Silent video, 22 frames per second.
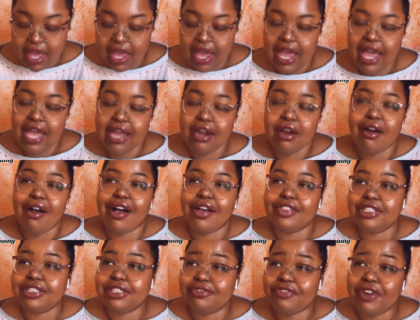and on
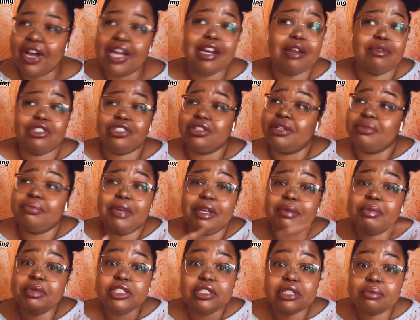the divine of shit.
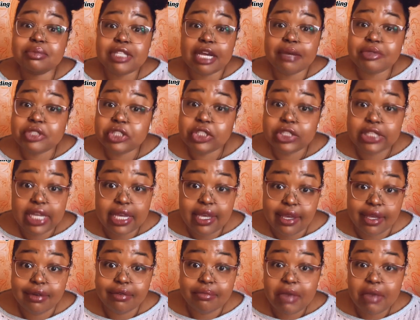Maybe sometimes you did.